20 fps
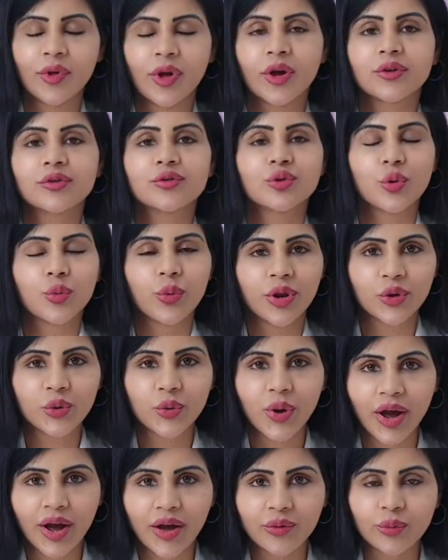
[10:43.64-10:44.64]
So when you
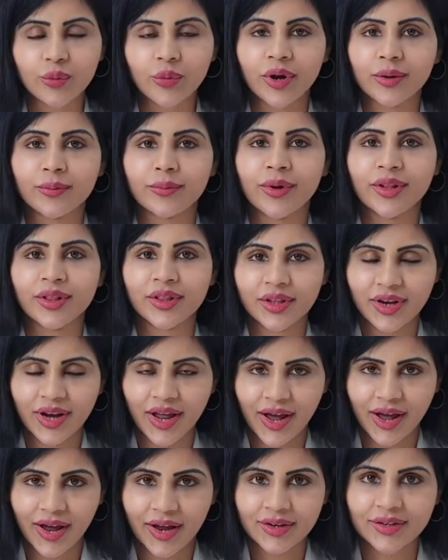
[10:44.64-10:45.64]
have 1 month in
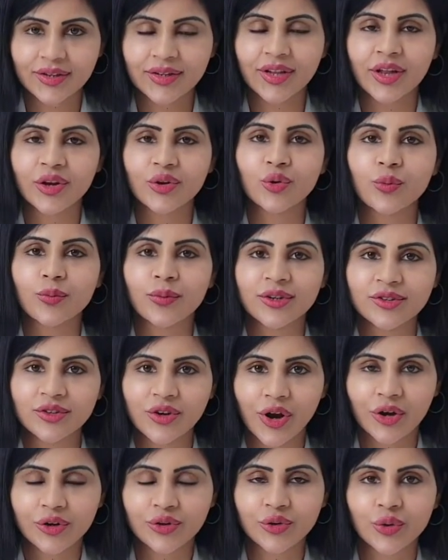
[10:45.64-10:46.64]
hand, then you must
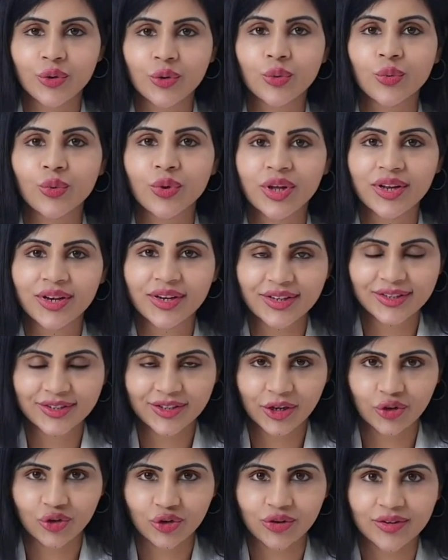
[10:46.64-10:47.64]
undergo weekly
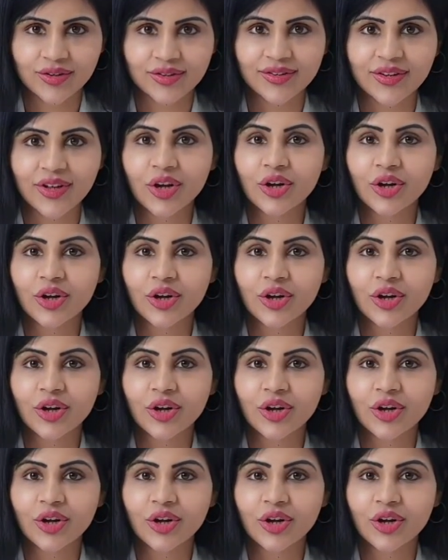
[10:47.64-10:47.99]
sessions.